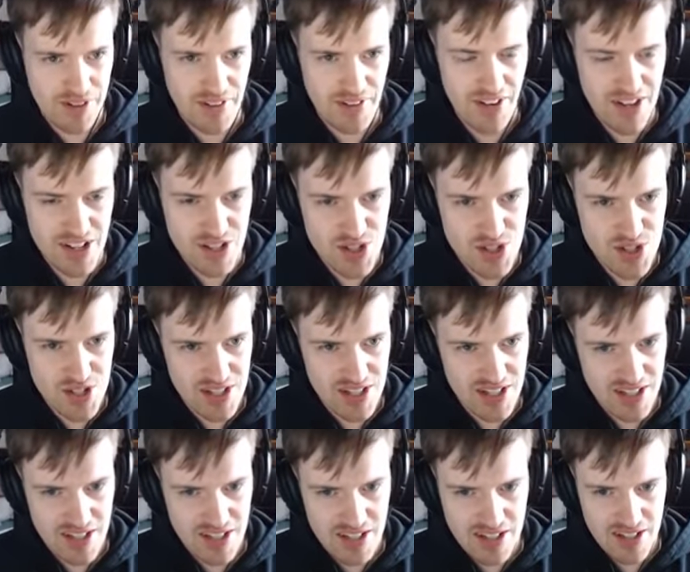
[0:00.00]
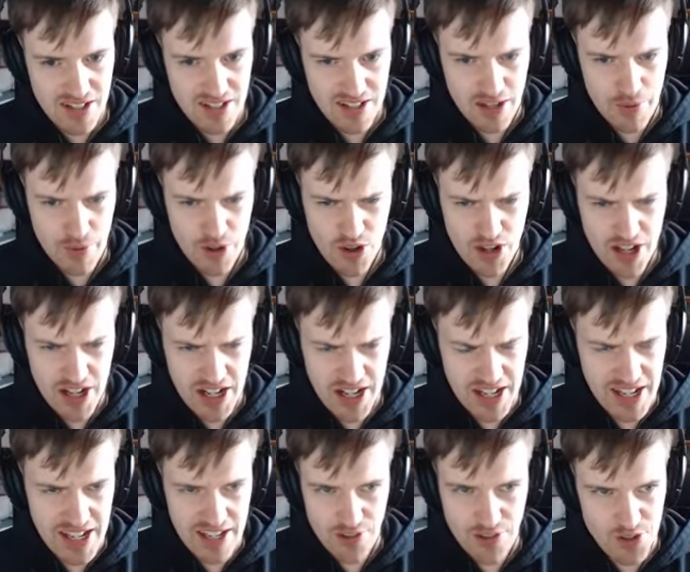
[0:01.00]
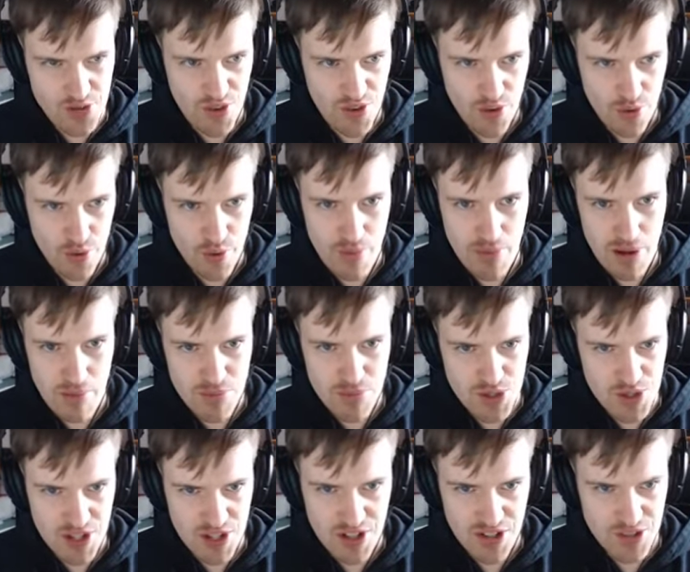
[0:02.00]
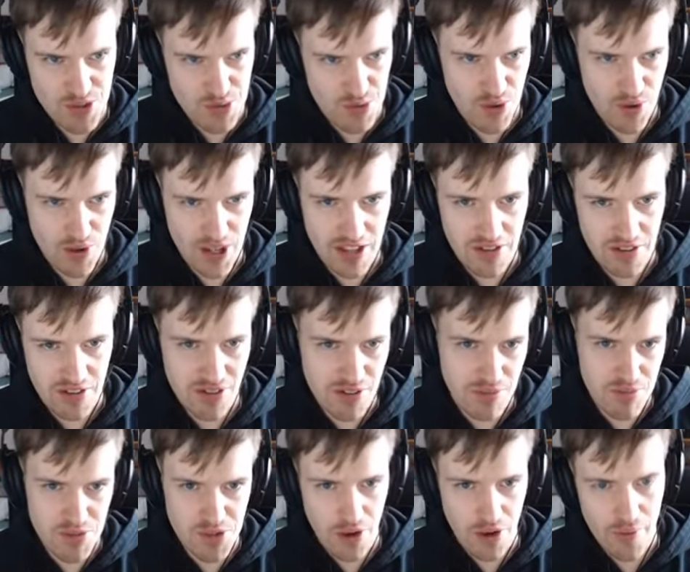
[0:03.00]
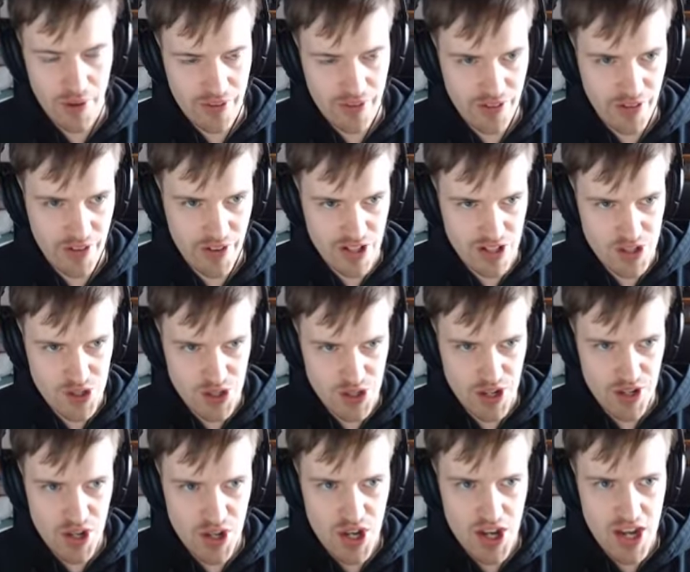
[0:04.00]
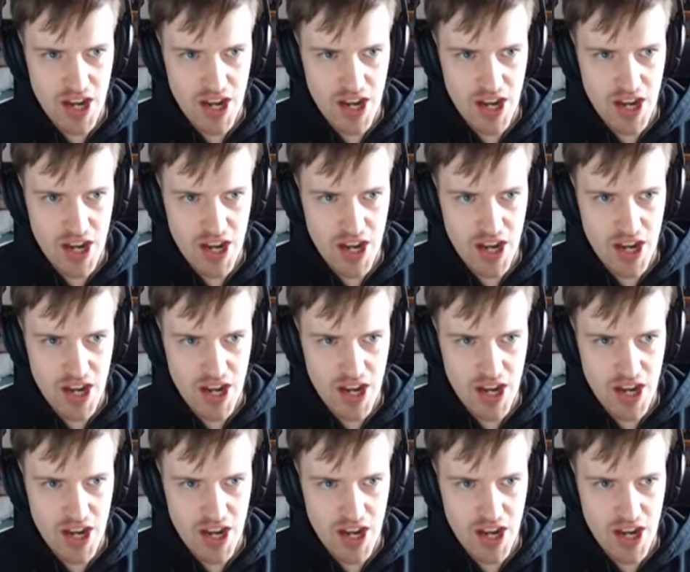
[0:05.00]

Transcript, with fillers: Nice. Yeah, we're not getting any kills for crew members here because we're not killing them directly, like I said.